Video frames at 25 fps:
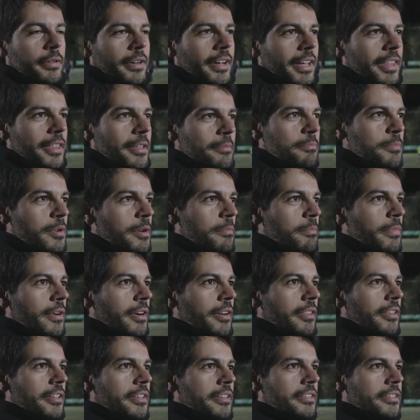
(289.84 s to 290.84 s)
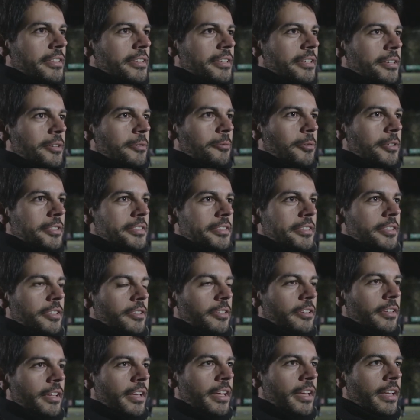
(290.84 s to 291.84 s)
I didn't prepare this
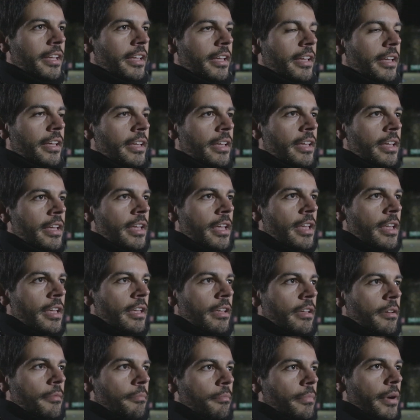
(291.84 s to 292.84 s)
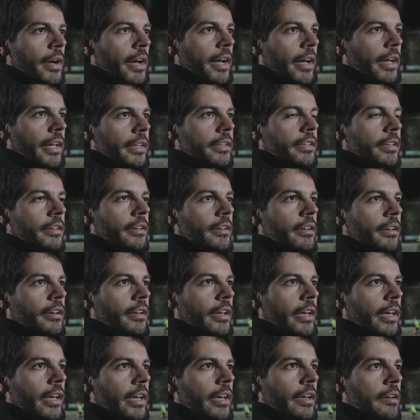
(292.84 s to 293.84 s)
question. But
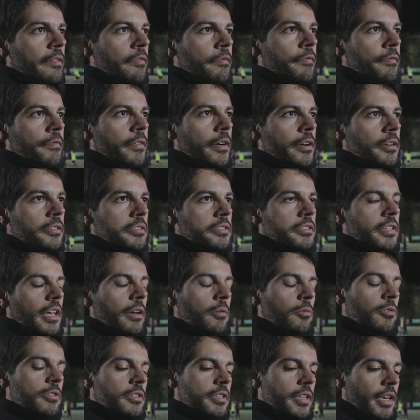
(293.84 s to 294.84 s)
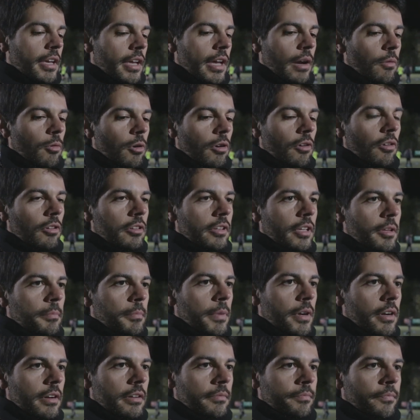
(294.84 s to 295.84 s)
first I would say our
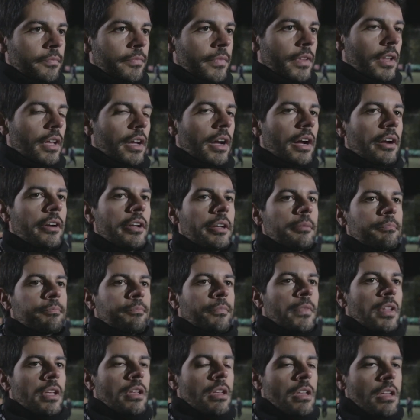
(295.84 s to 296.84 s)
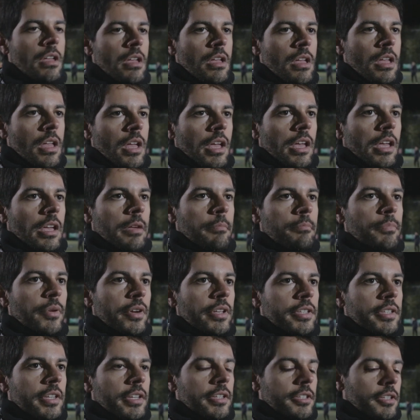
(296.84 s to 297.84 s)
goalkeeper, Ari. In
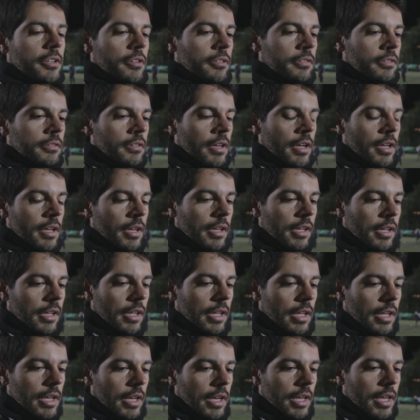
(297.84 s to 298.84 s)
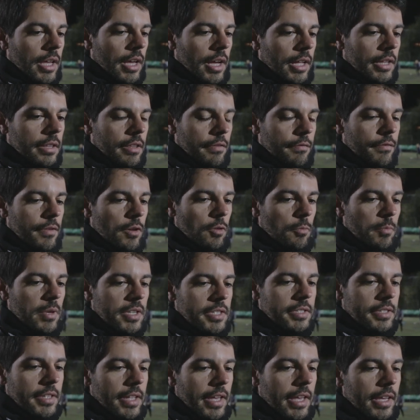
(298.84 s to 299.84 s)
pre-season, he had a few
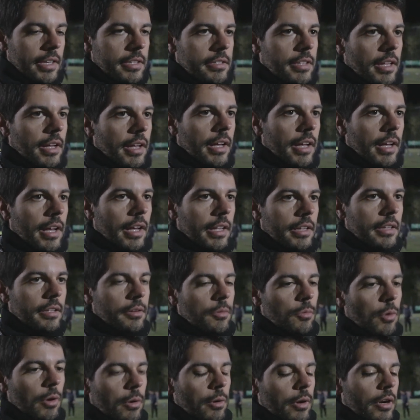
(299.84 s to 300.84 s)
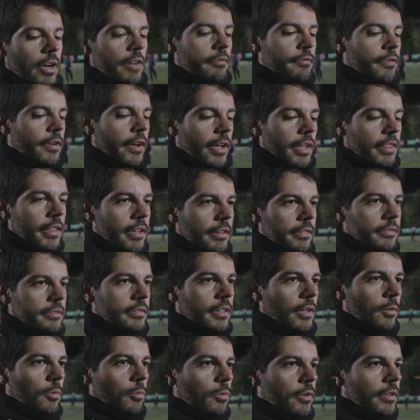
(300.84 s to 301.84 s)
mistakes that we were afraid
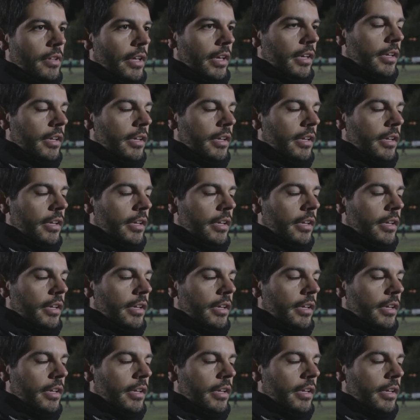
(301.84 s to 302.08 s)
it would